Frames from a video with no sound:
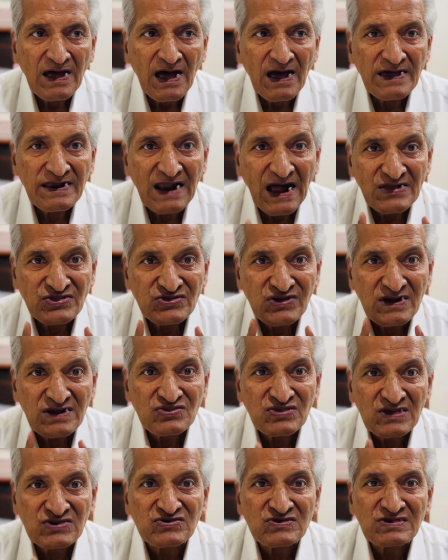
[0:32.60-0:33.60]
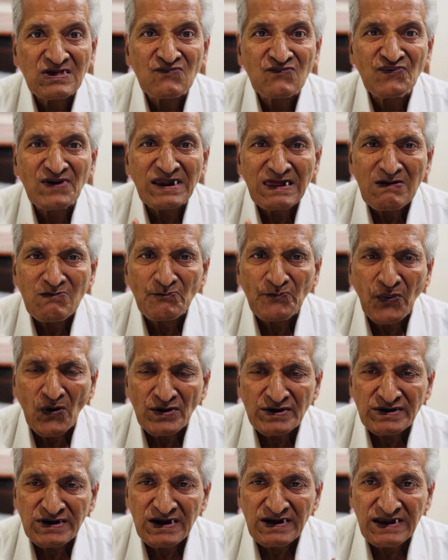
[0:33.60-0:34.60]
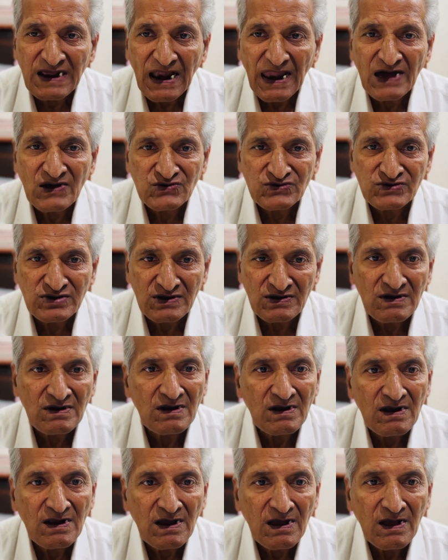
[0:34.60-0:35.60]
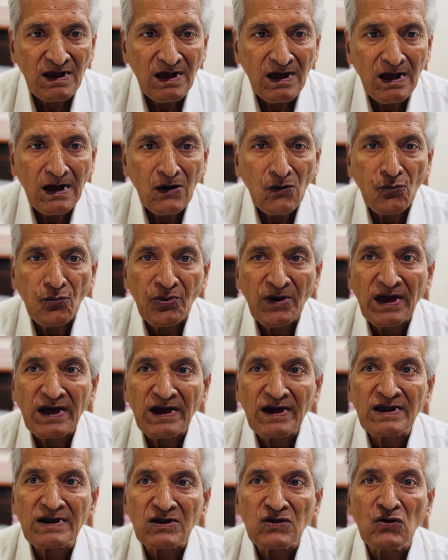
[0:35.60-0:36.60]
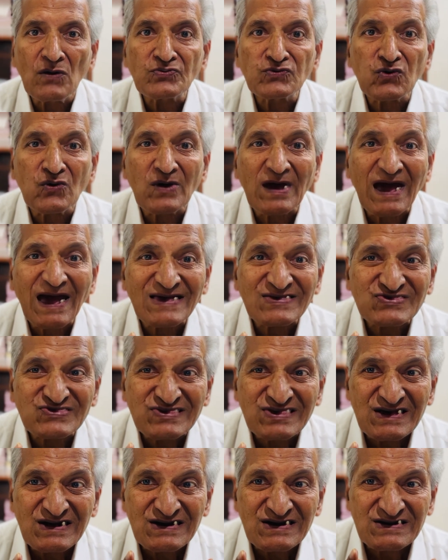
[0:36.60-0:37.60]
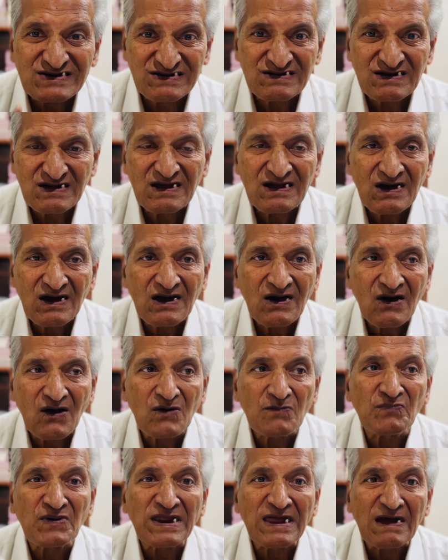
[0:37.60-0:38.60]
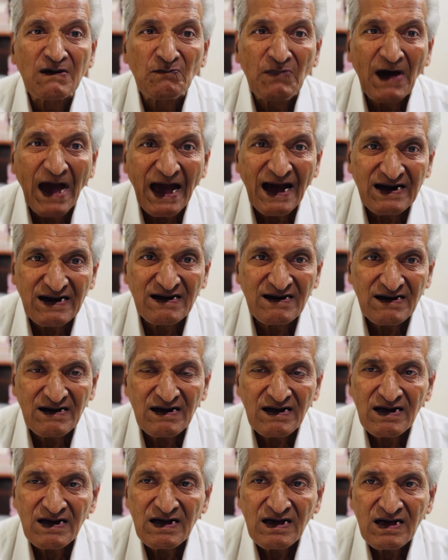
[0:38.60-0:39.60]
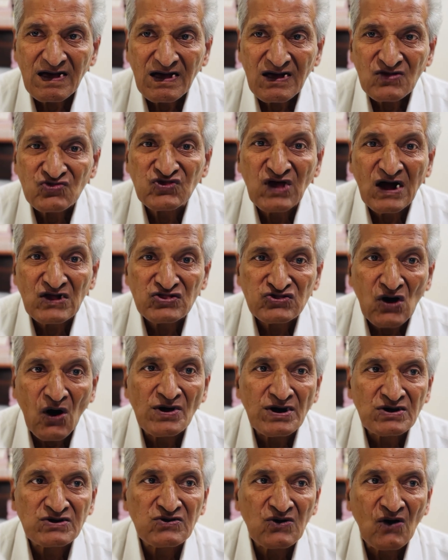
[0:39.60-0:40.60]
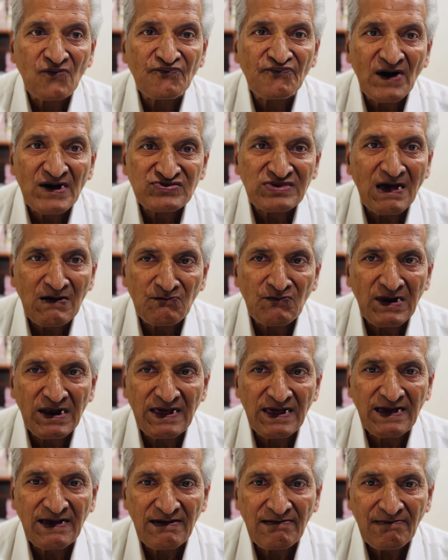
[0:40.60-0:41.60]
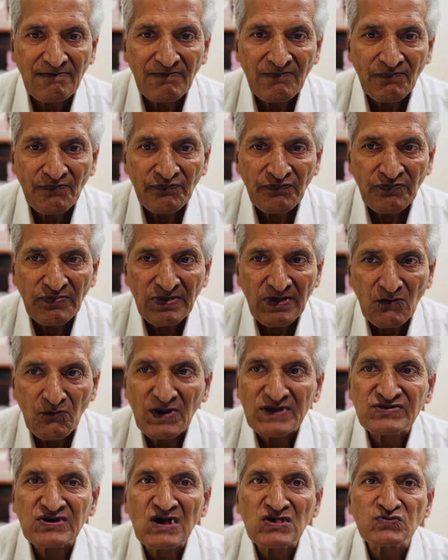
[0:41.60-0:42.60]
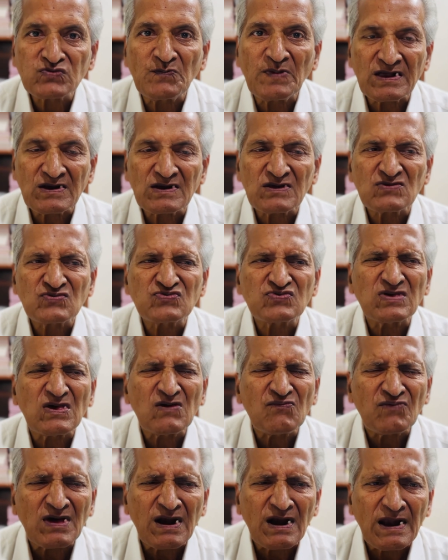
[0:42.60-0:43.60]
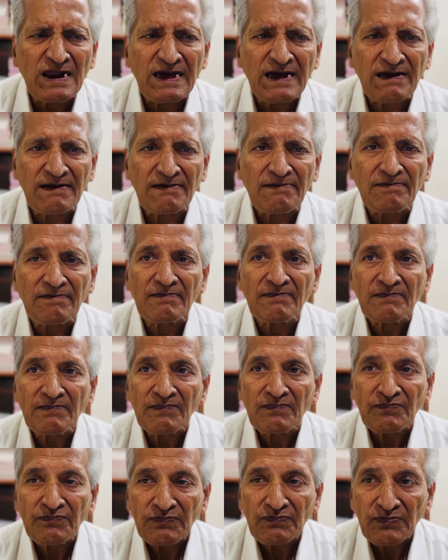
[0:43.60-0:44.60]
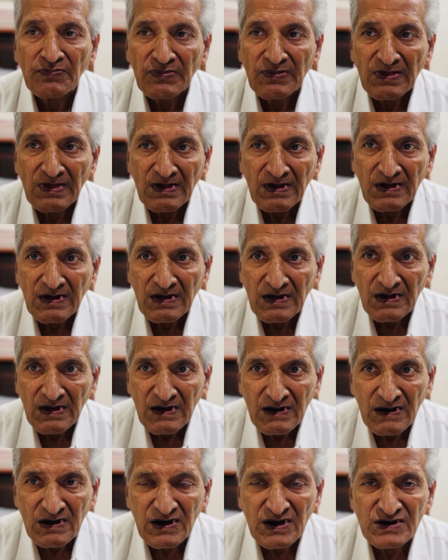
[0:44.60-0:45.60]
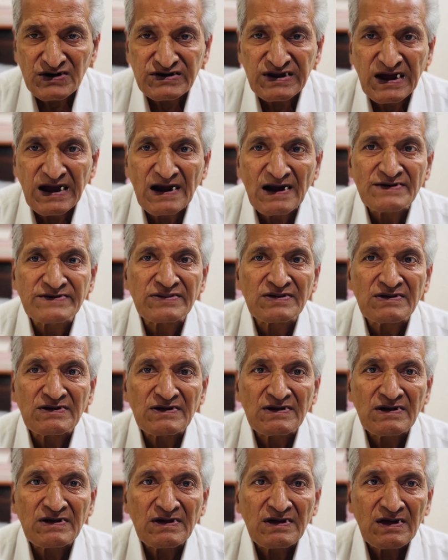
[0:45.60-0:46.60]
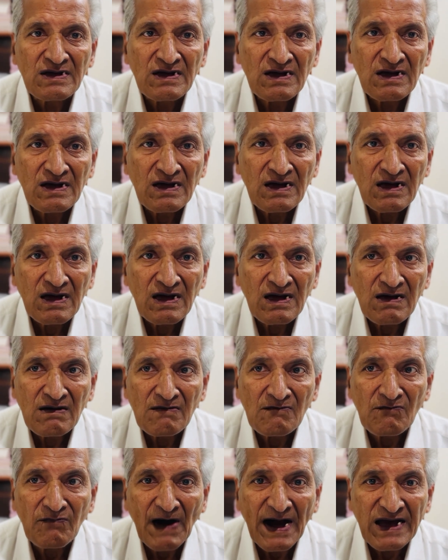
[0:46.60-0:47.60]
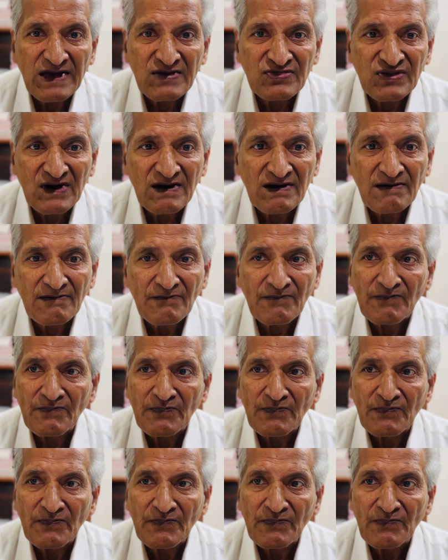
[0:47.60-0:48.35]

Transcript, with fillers: Rather, this is a very important election where you have to assert or bring back the authority of assembly, which has been severely curtailed by the